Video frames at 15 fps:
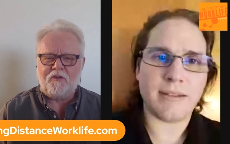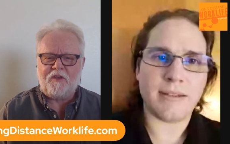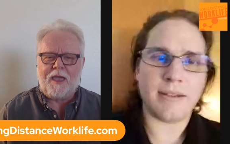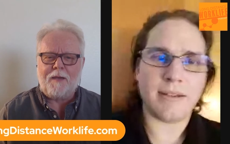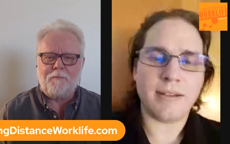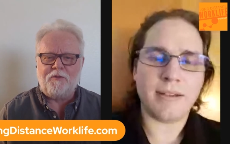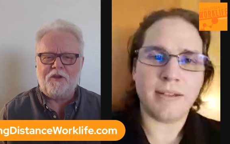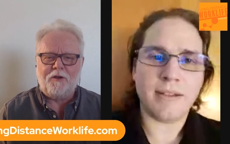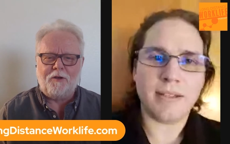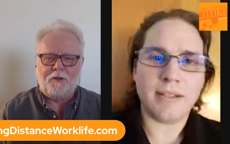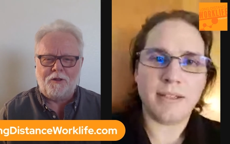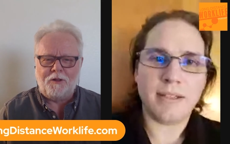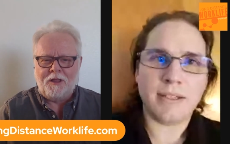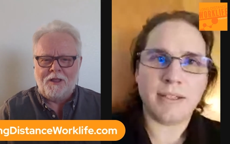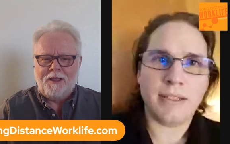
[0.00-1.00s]

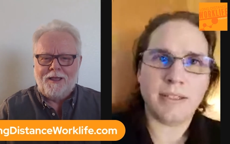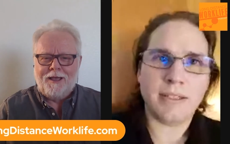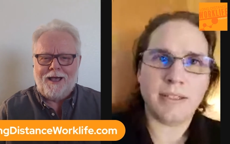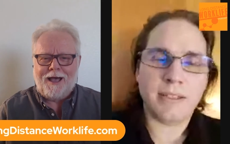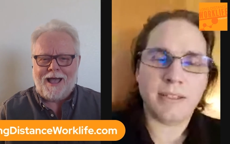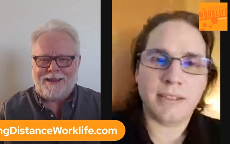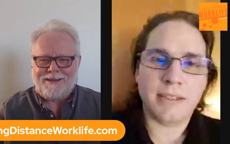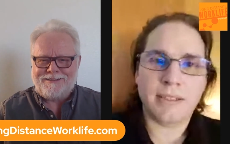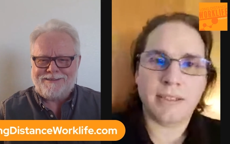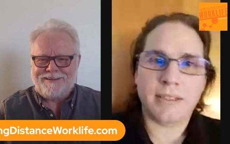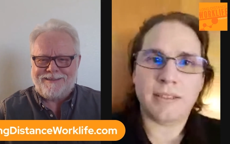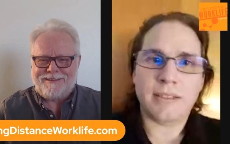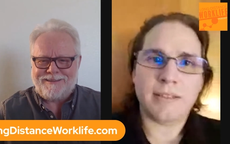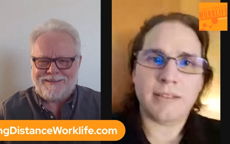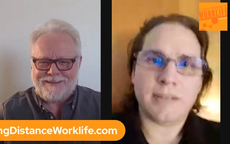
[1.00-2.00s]
Speaker 1: skeptical
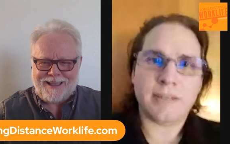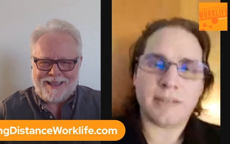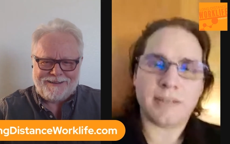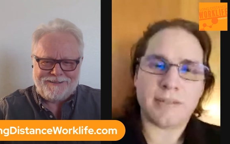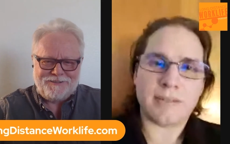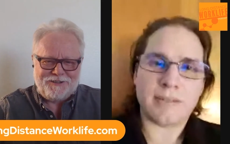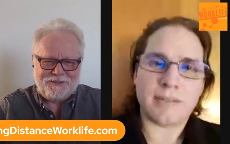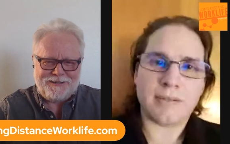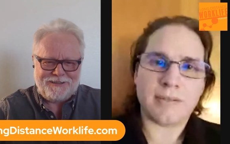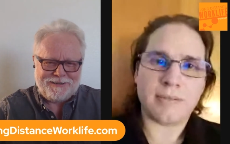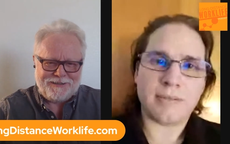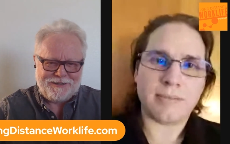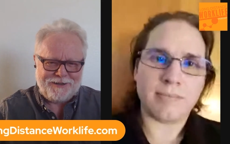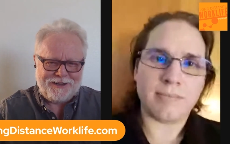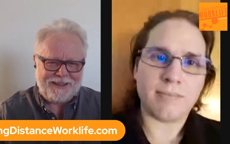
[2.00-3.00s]
IT
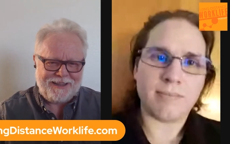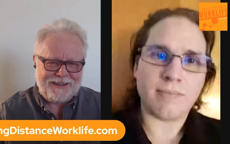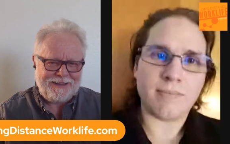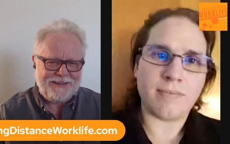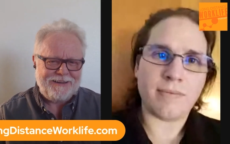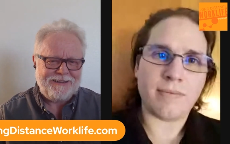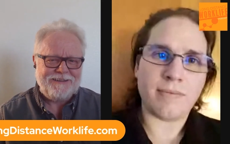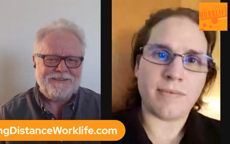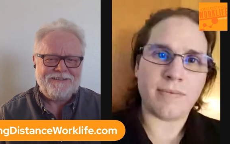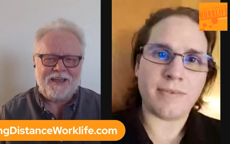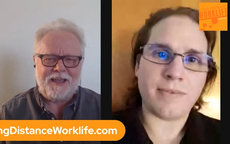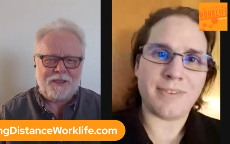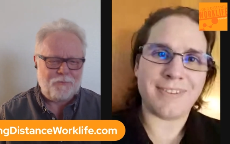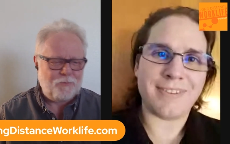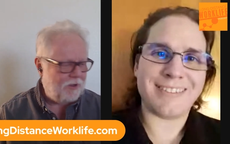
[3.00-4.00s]
engineering
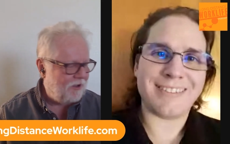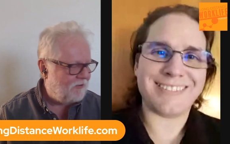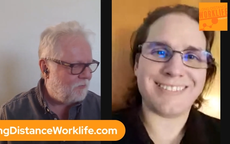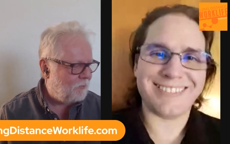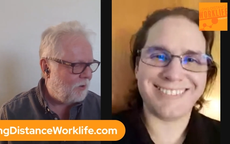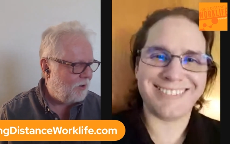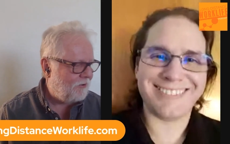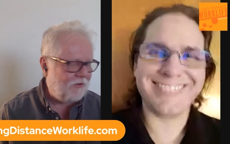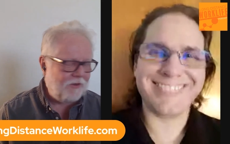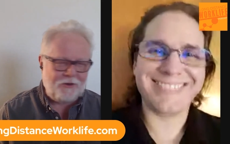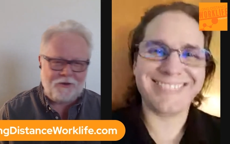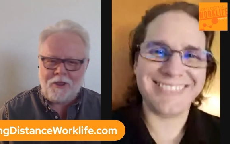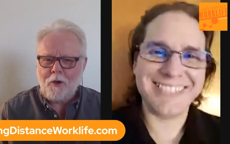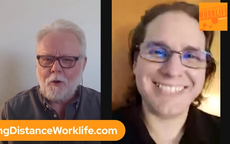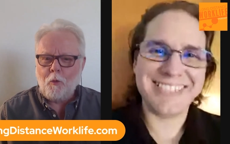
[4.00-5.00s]
type of hmm.
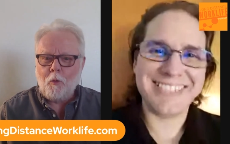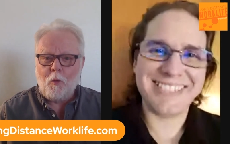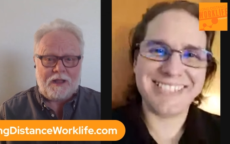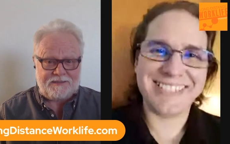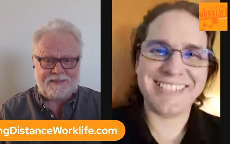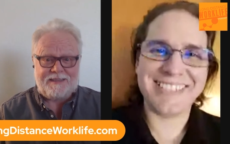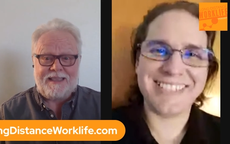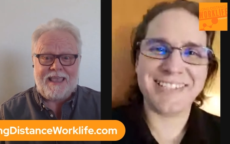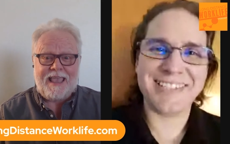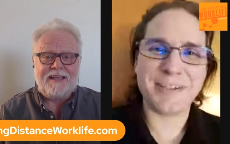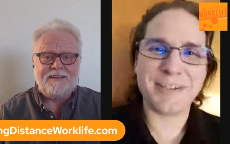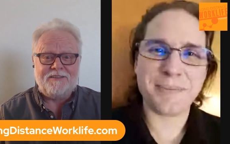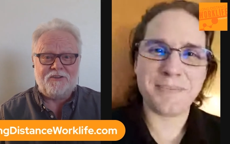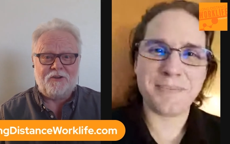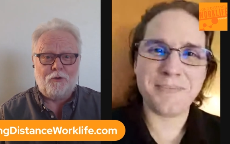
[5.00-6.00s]
person, what's the
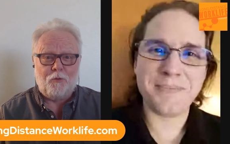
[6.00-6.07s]
answer